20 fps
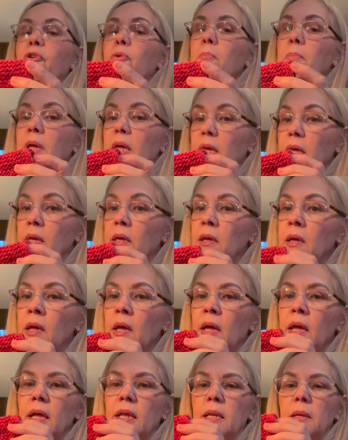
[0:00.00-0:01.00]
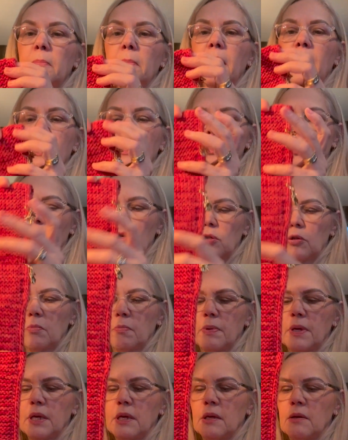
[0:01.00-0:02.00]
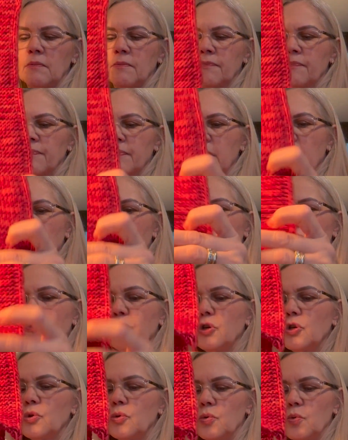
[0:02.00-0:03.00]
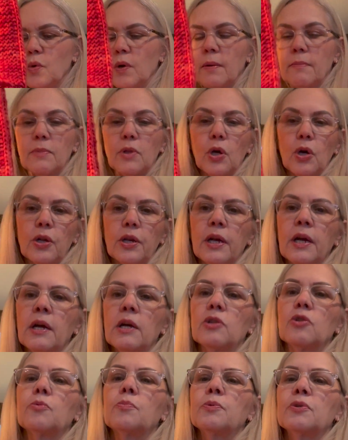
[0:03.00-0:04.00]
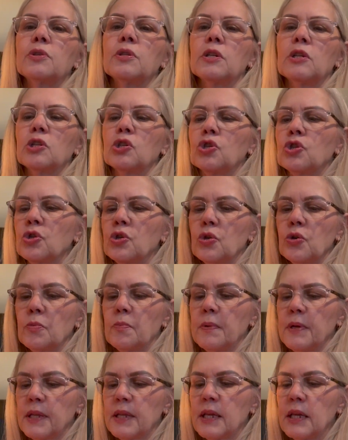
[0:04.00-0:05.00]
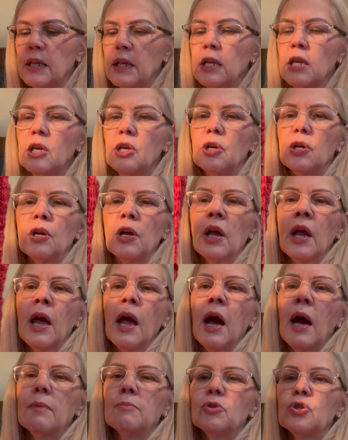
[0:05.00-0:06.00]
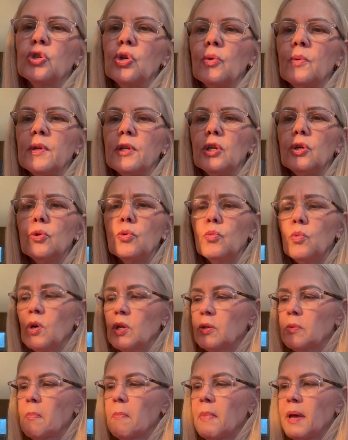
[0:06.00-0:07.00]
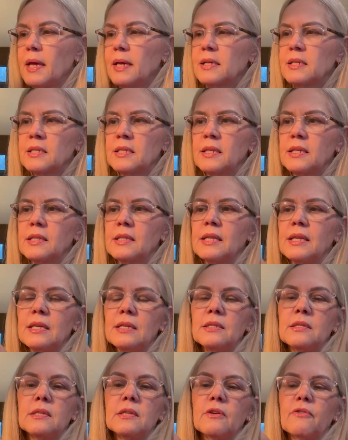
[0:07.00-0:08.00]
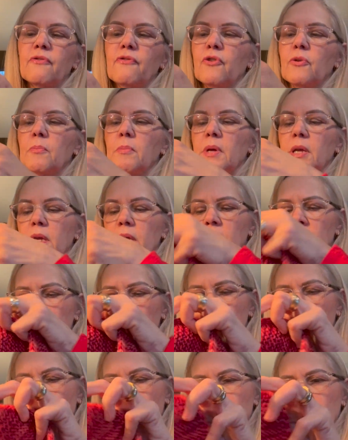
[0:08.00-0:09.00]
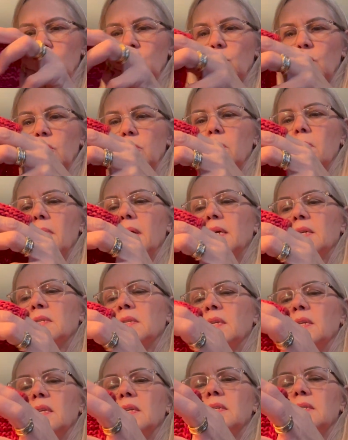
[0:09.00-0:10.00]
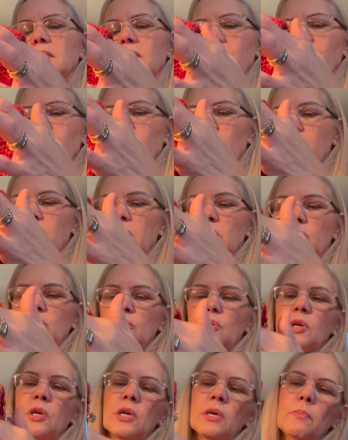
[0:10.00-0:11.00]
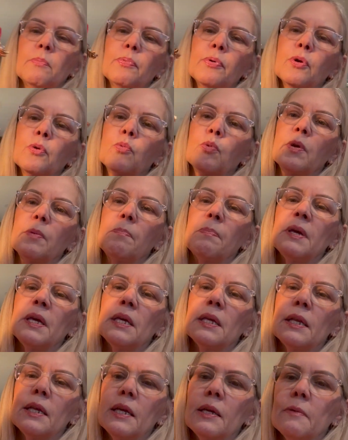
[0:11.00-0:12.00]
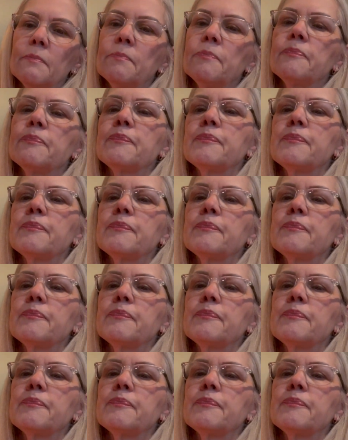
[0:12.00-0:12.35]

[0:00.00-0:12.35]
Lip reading: me, and it might not be for you, I'm not 100% sure, but in here I'm showing you what makes it easier for me and what makes it easier for me to keep repeating